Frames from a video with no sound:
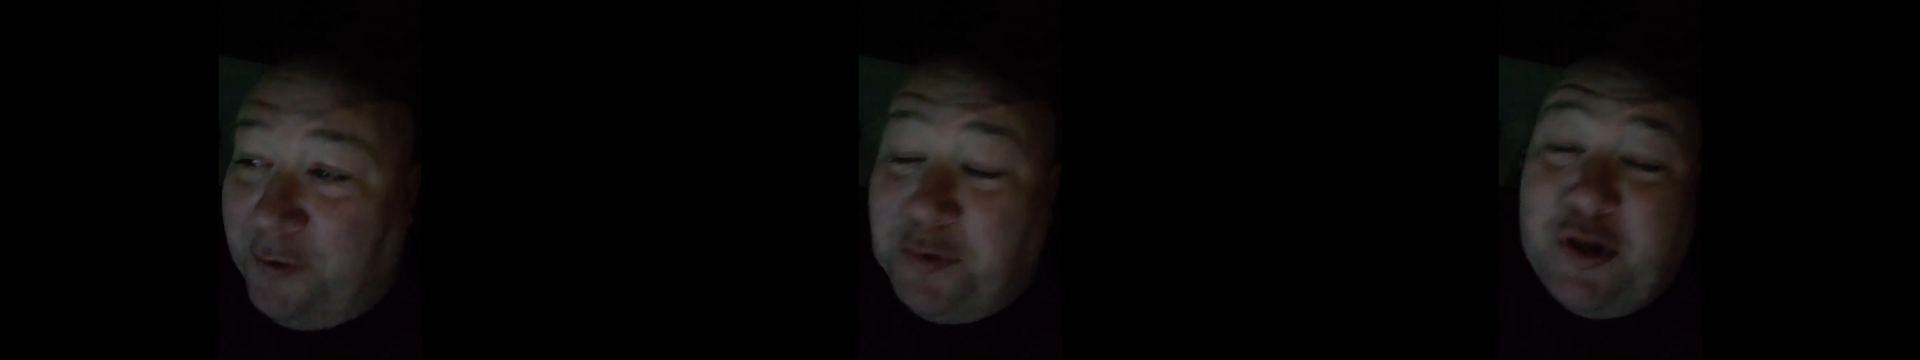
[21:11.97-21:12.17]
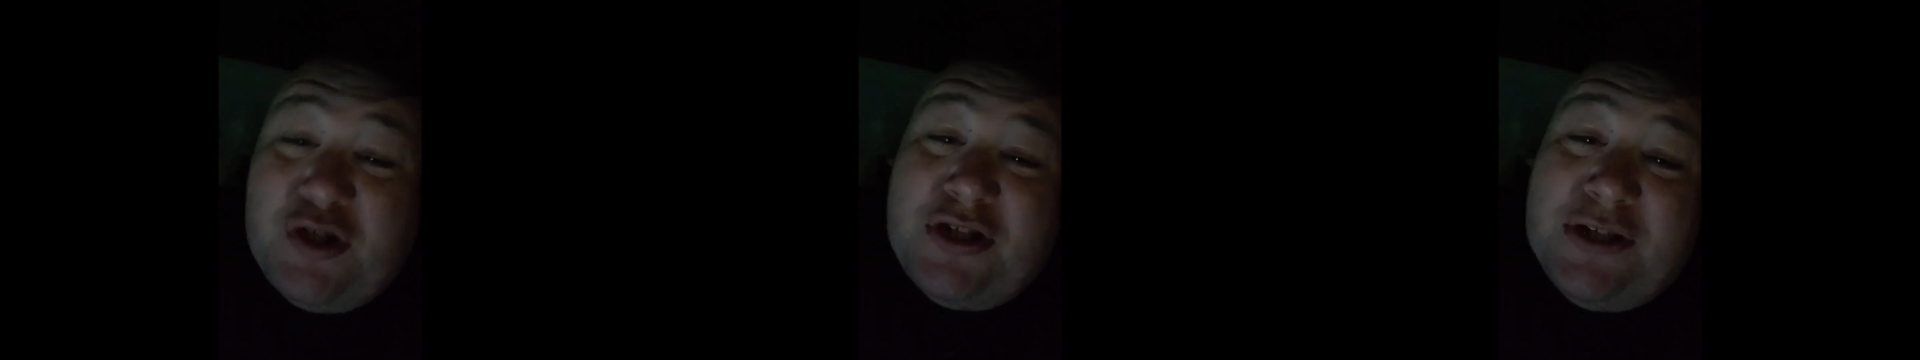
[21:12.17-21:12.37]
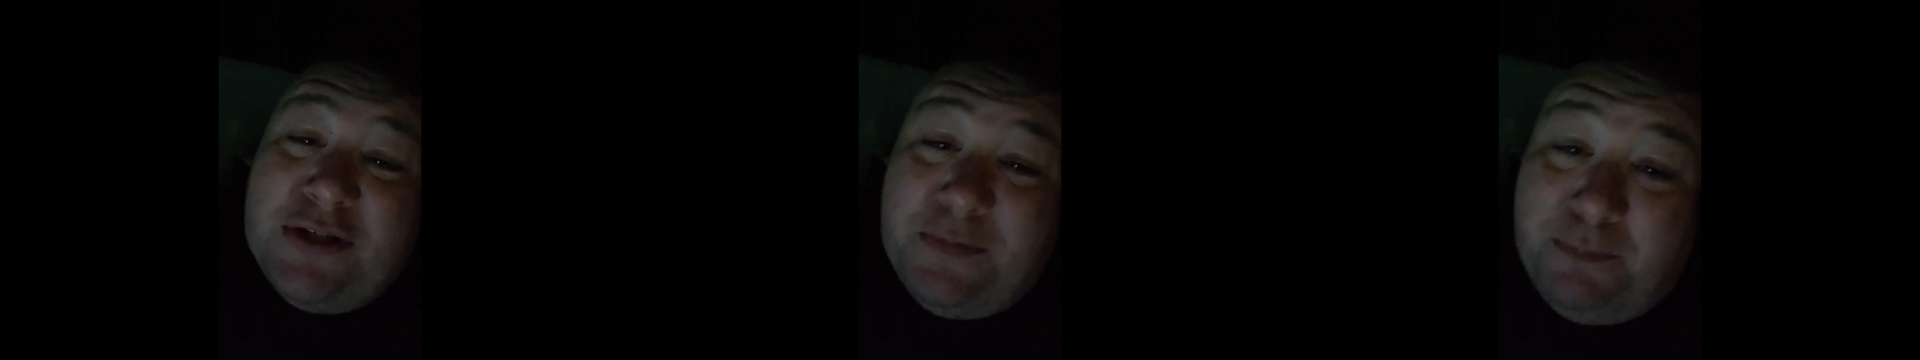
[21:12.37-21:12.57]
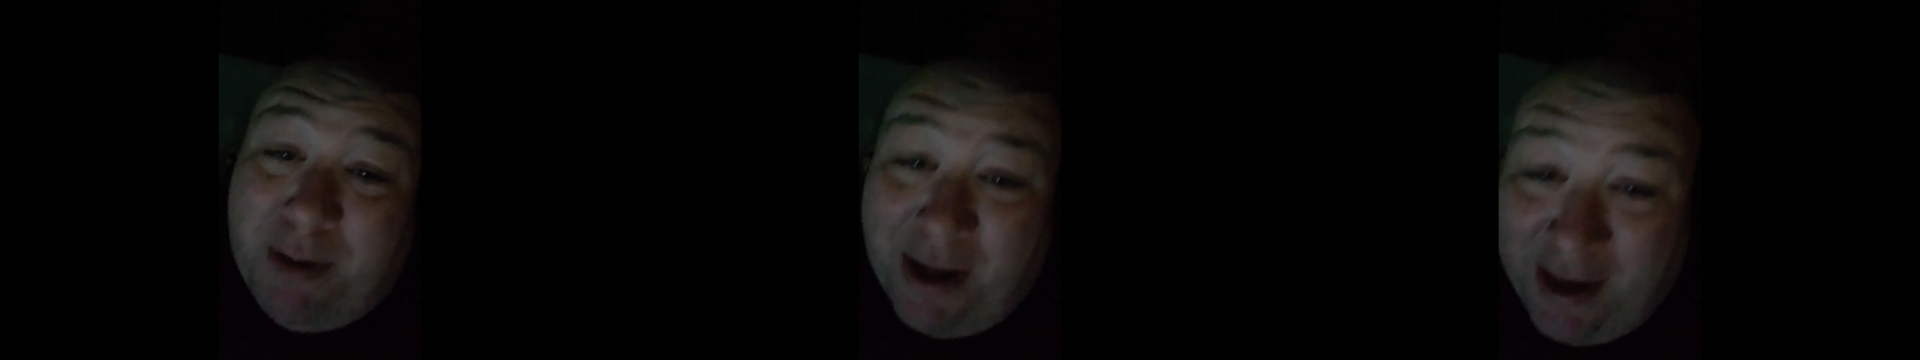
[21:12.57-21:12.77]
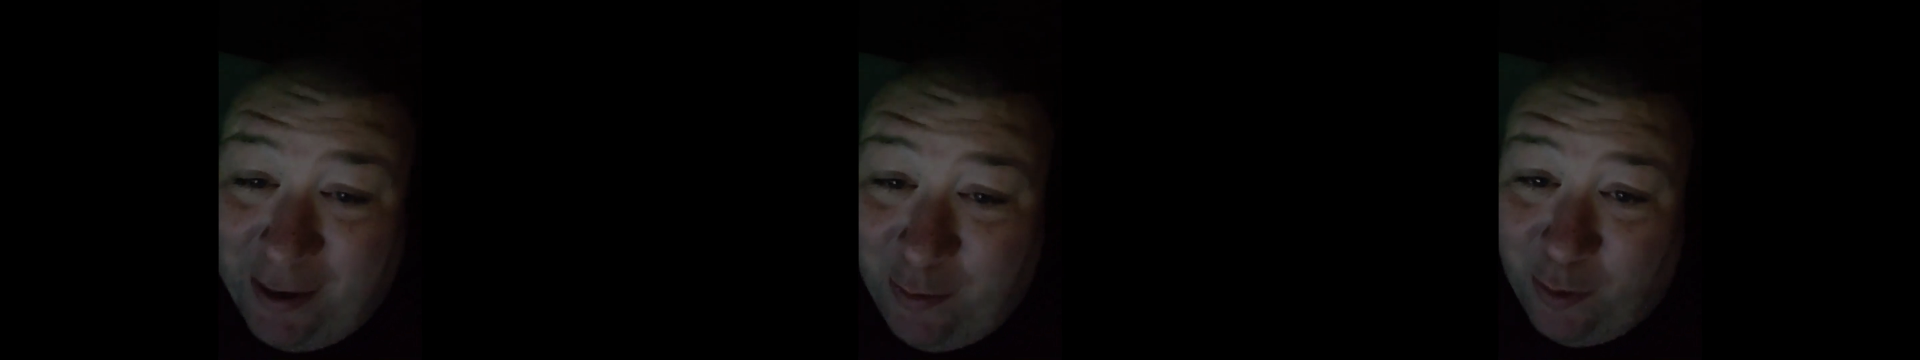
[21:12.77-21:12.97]
would still
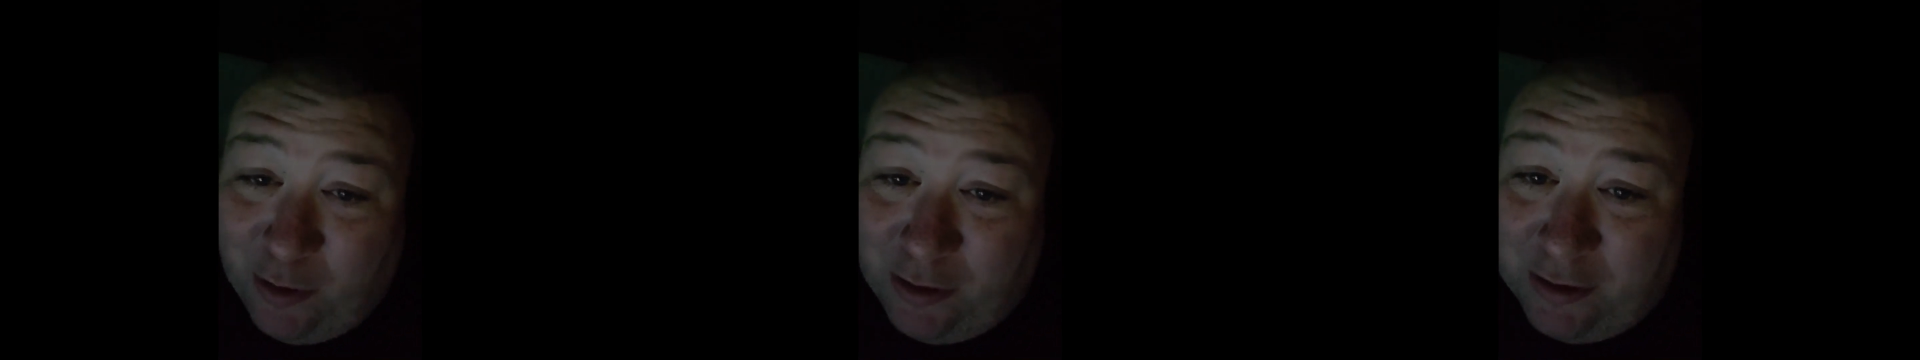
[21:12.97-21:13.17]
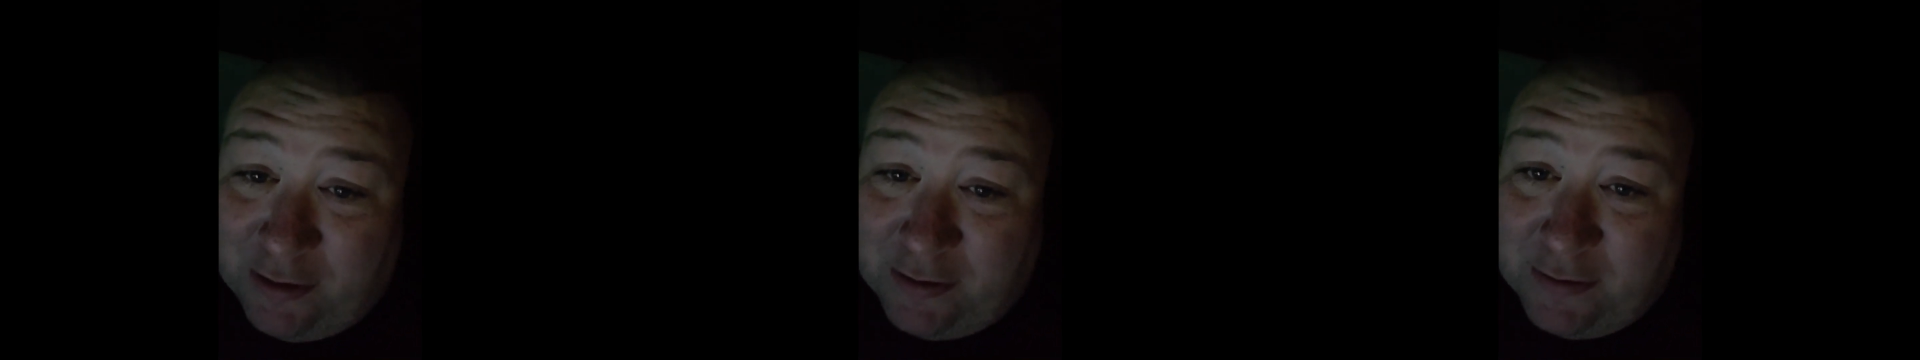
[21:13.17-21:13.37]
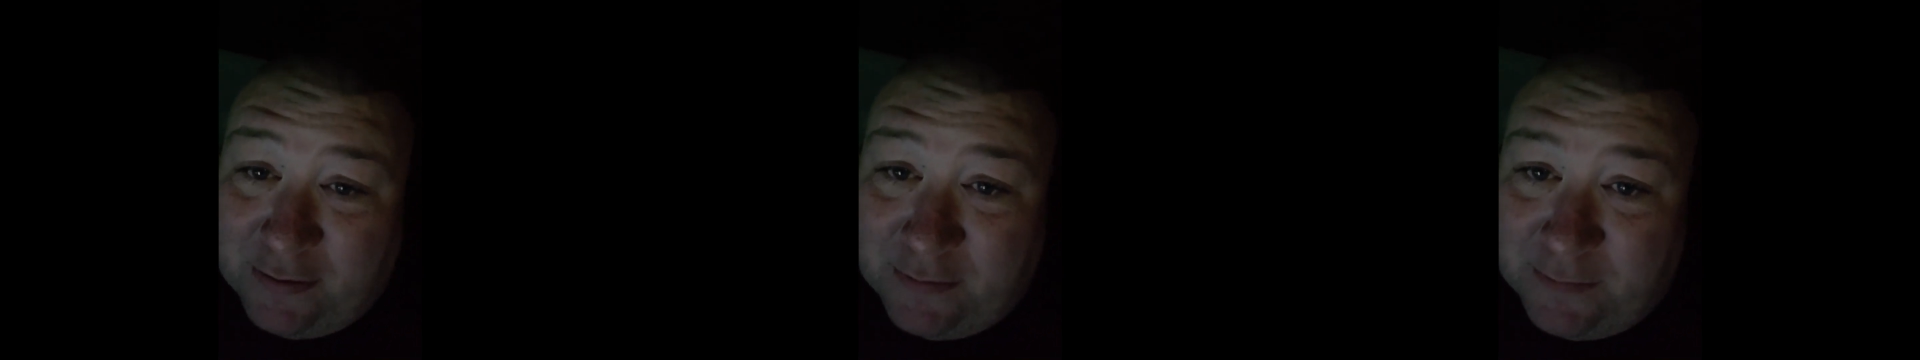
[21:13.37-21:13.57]
buy one,